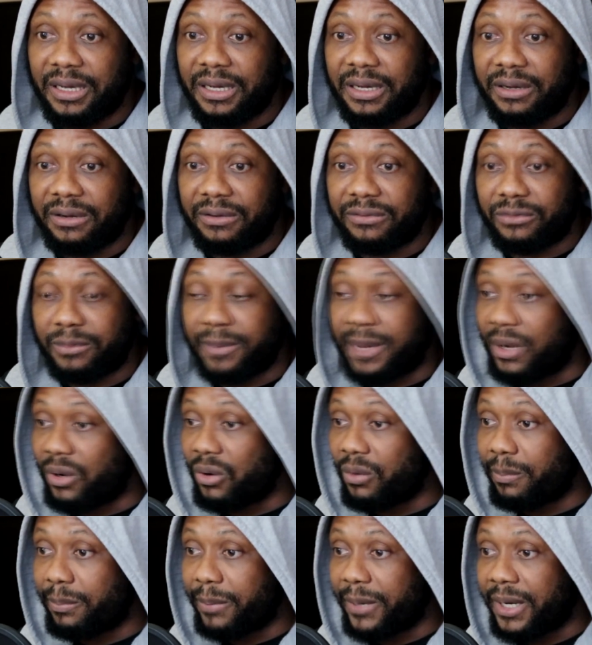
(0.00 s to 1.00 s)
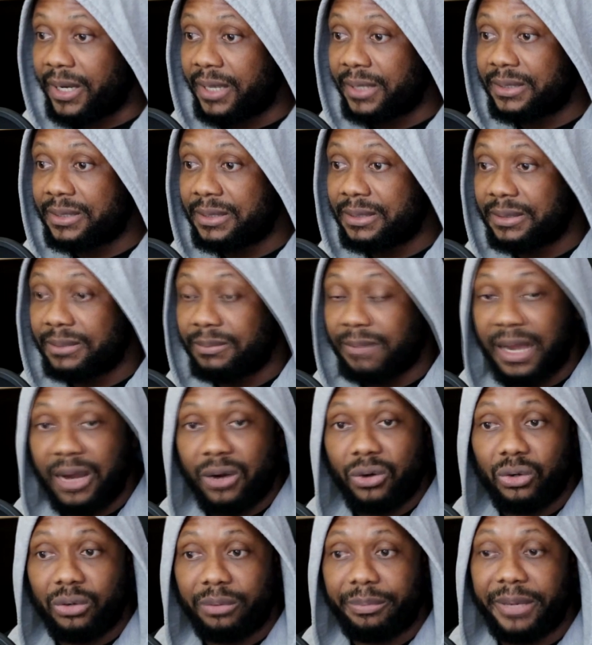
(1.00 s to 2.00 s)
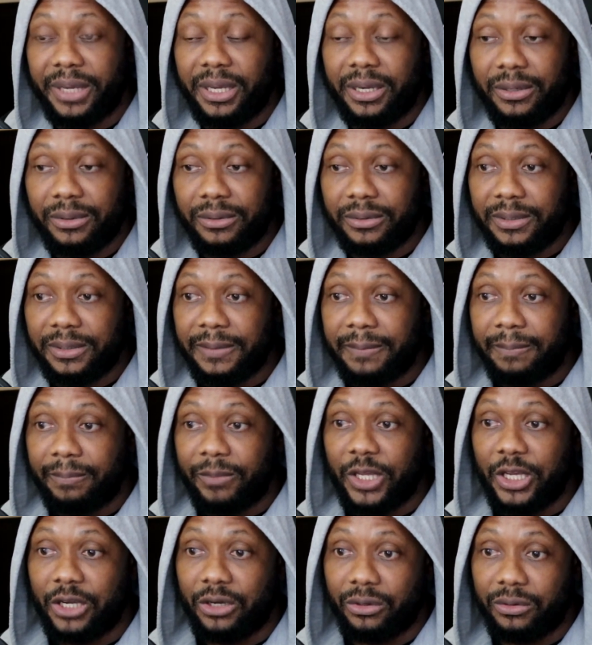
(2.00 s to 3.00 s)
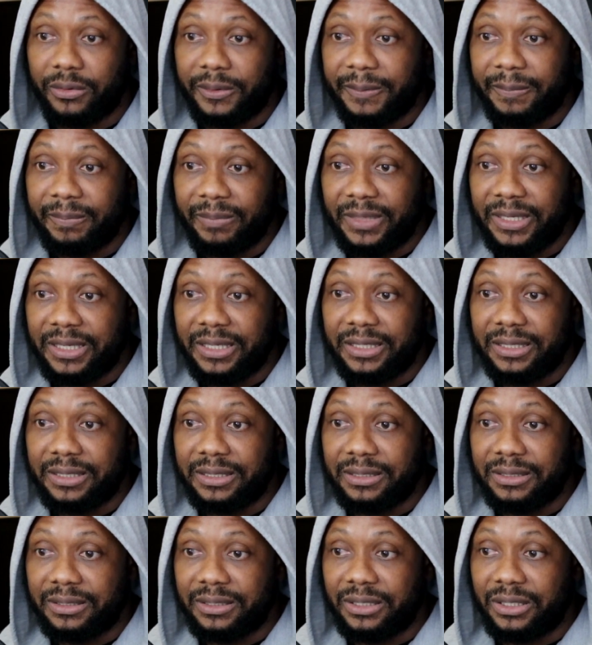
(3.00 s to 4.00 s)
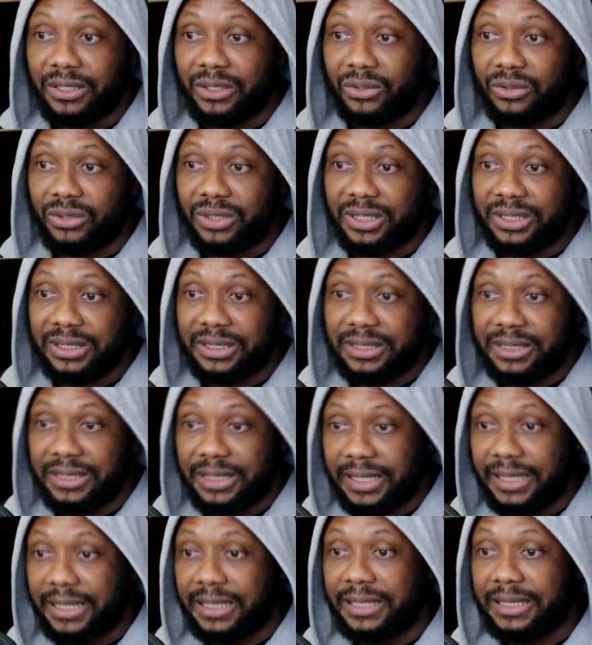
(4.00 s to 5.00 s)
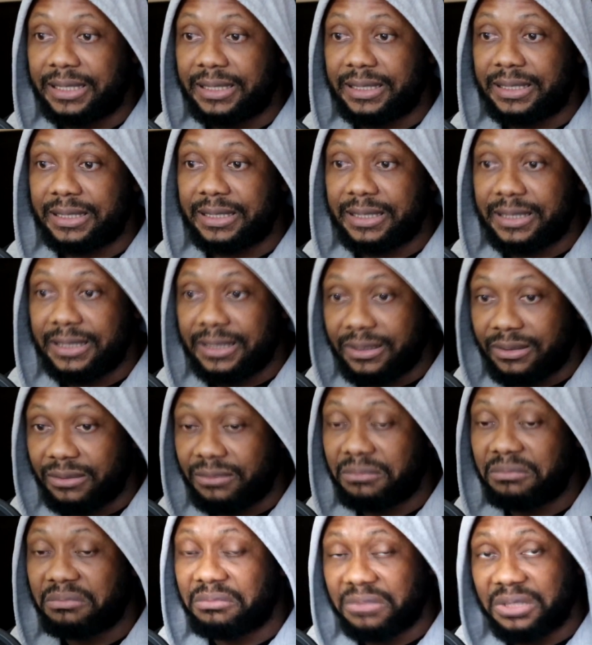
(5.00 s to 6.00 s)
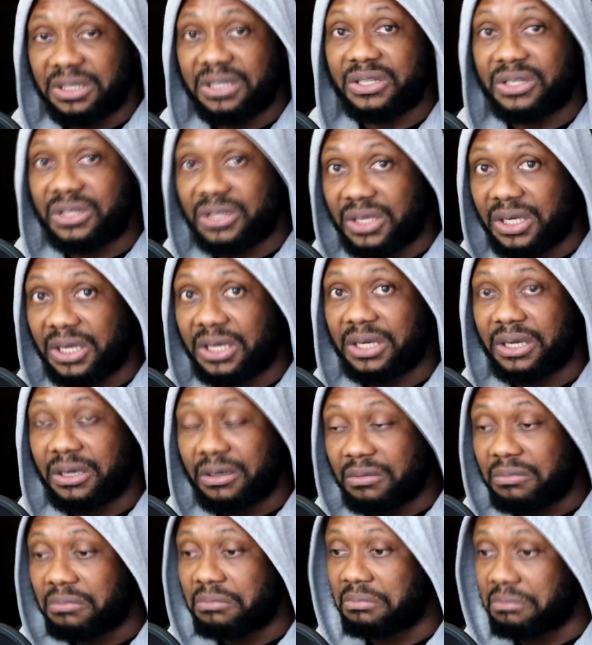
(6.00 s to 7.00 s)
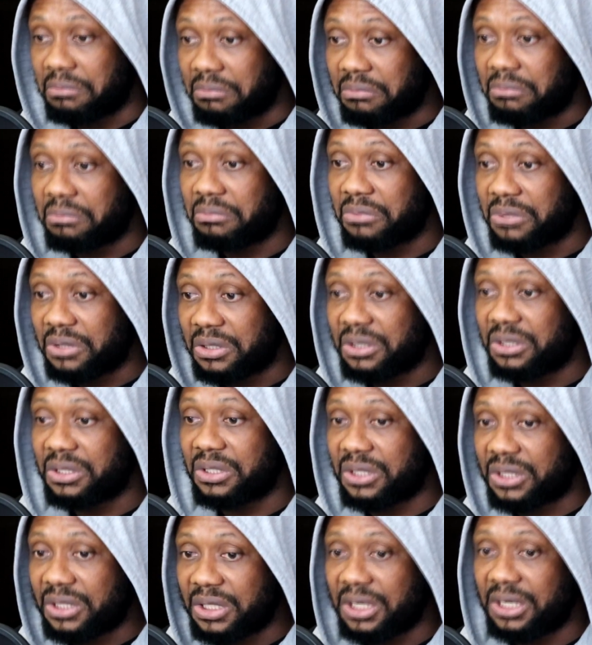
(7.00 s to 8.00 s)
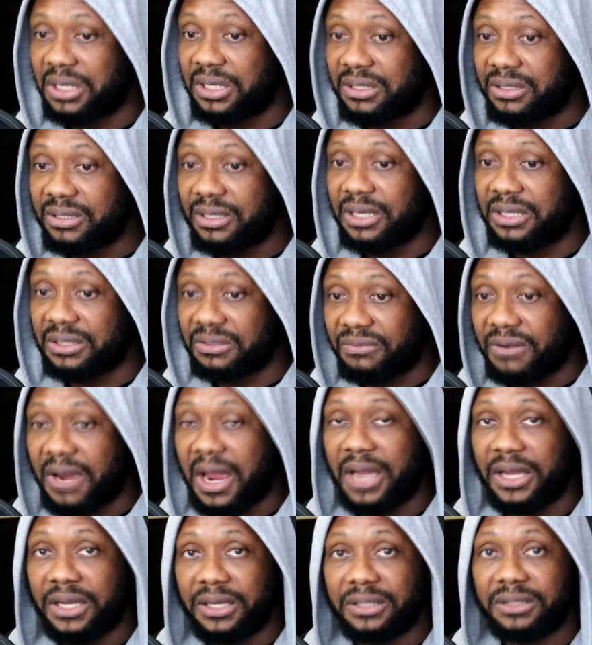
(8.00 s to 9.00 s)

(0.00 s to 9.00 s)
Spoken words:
For my own part, my own opinion, you know, this day is sick. Sick. That's fire.